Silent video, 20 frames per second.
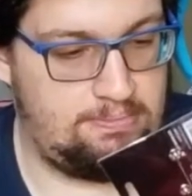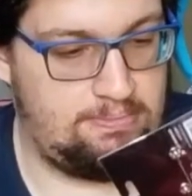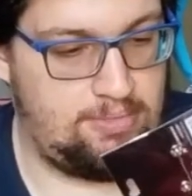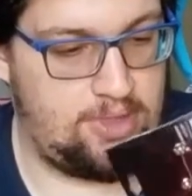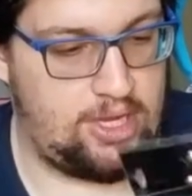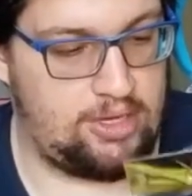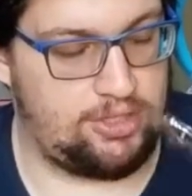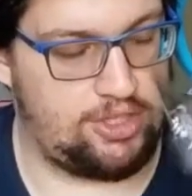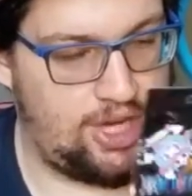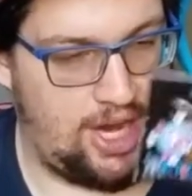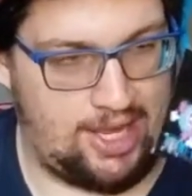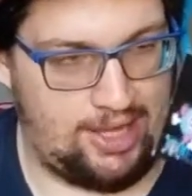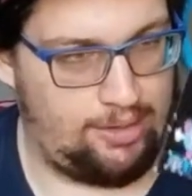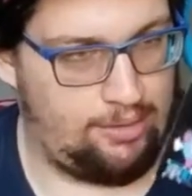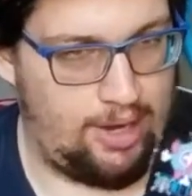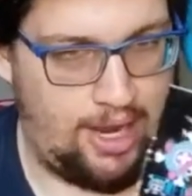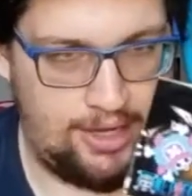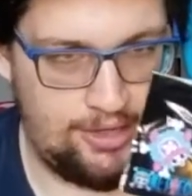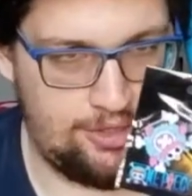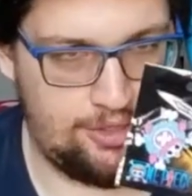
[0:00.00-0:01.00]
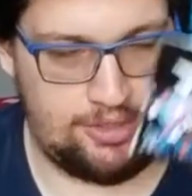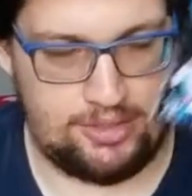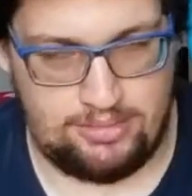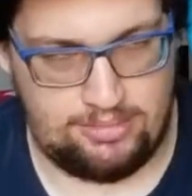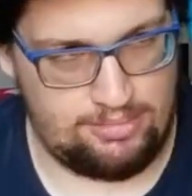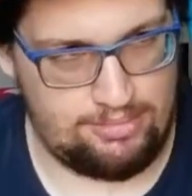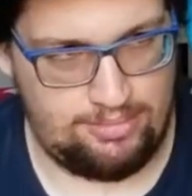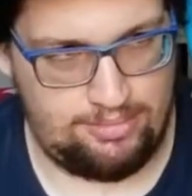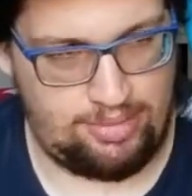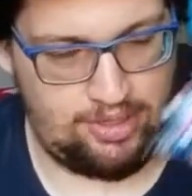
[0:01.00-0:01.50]
they're Jolly Rogers
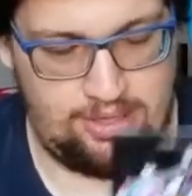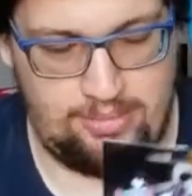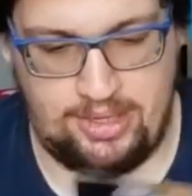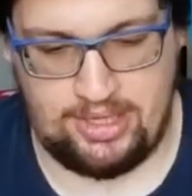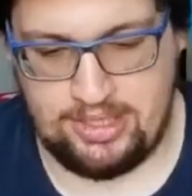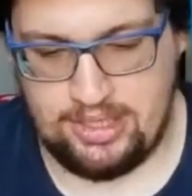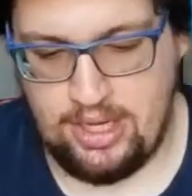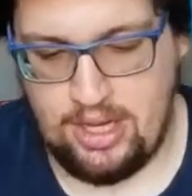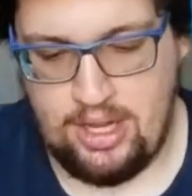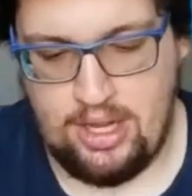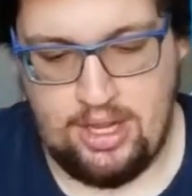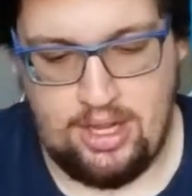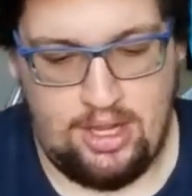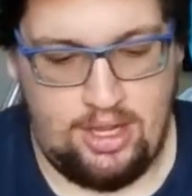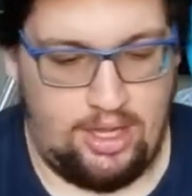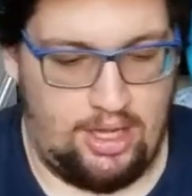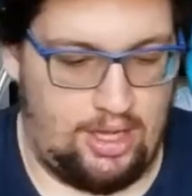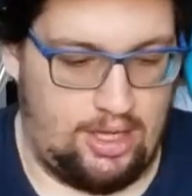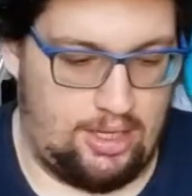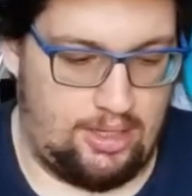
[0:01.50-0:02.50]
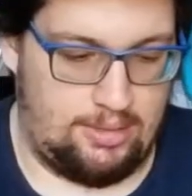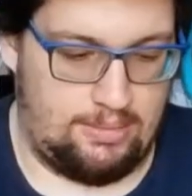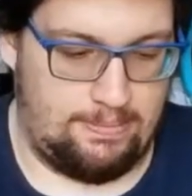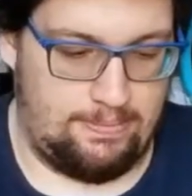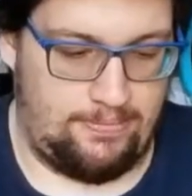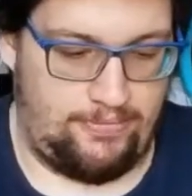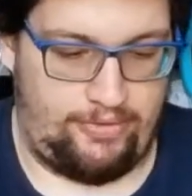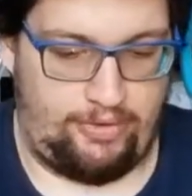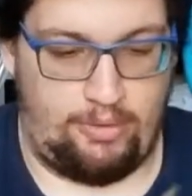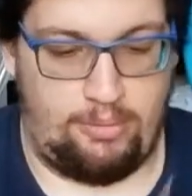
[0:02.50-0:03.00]
pretty much,
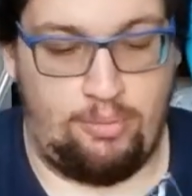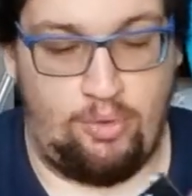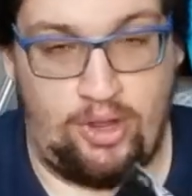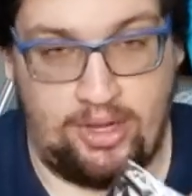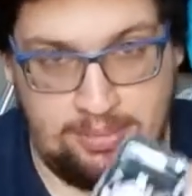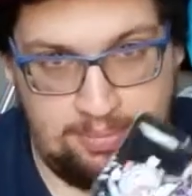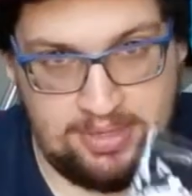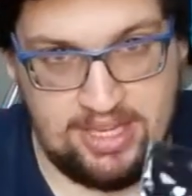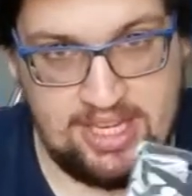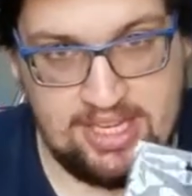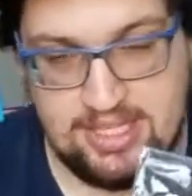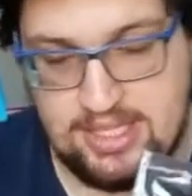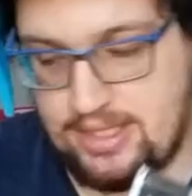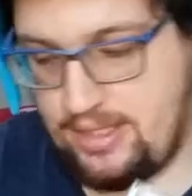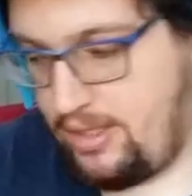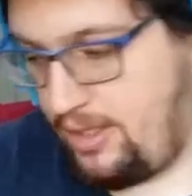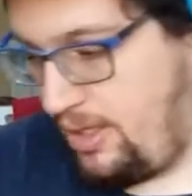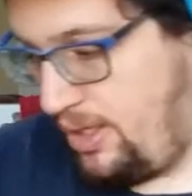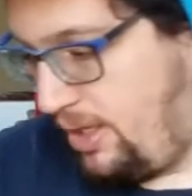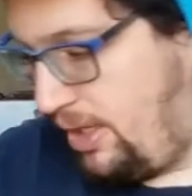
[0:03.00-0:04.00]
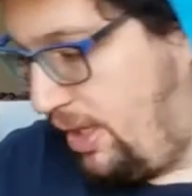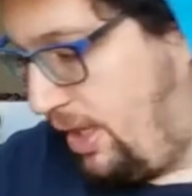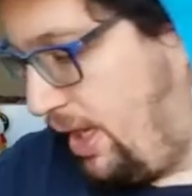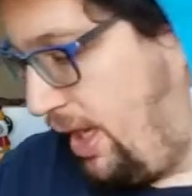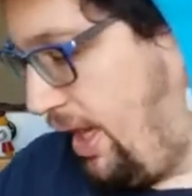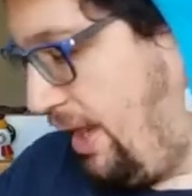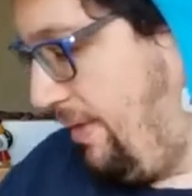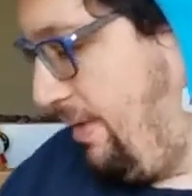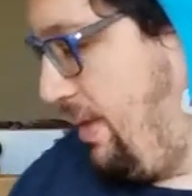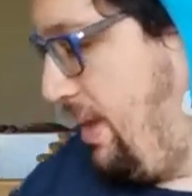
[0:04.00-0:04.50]
um, from One Piece
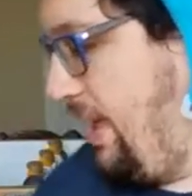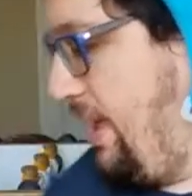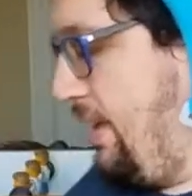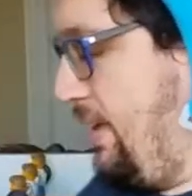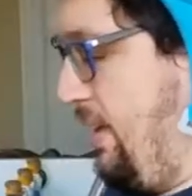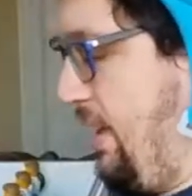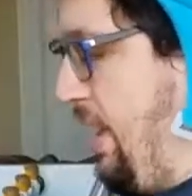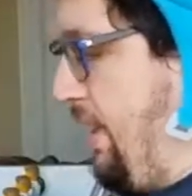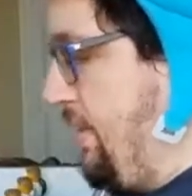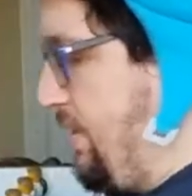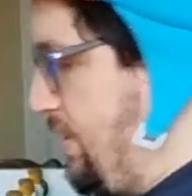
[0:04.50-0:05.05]
and everything. I'll